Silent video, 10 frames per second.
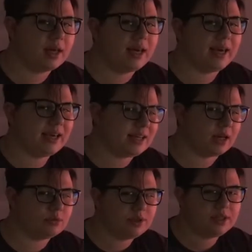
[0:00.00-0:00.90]
and I
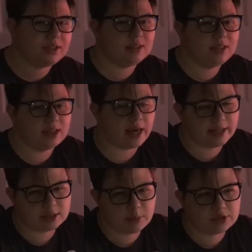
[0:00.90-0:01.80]
really didn't need that,
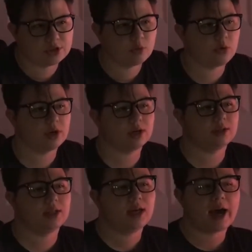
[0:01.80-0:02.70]
especially when
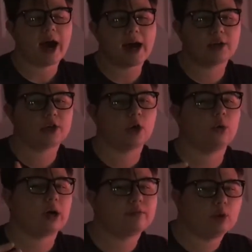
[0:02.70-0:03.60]
I go
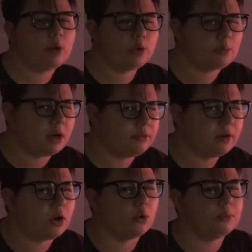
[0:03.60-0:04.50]
everywhere with my
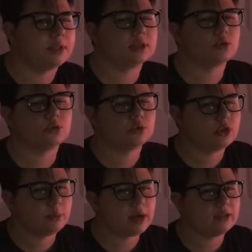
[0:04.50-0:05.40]
phone, because it was really
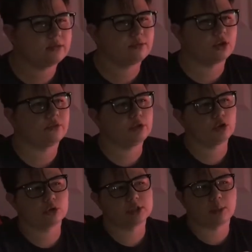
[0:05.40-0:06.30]
meant for if you
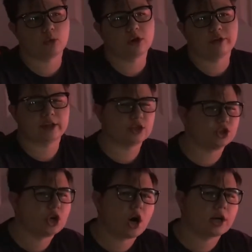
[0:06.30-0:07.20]
go somewhere like a
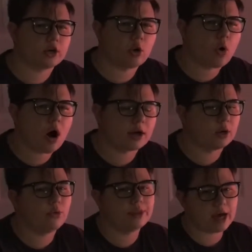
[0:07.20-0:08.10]
jog or a walk
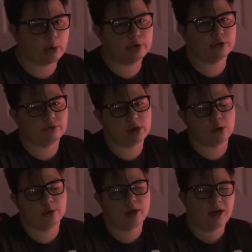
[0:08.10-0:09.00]
without your
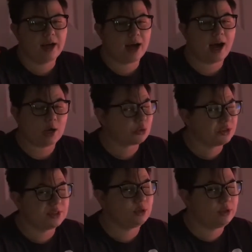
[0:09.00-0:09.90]
phone. I don't
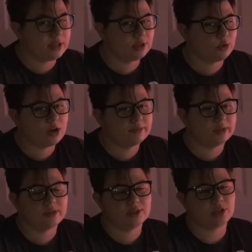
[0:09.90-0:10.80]
really do that too
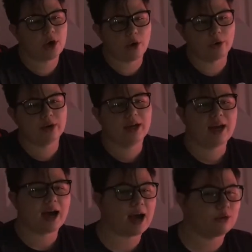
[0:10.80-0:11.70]
often, so
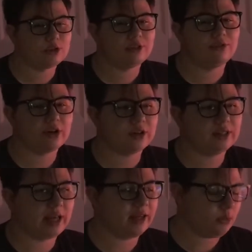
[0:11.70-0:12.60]
I really felt
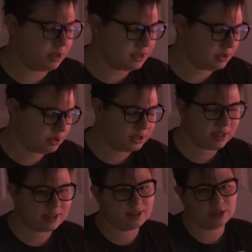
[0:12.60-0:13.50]
that my Series
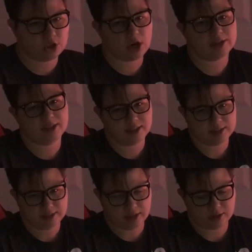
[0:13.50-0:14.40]
6 did not need
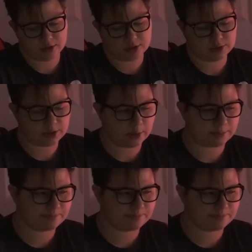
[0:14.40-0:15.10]
cellular. So,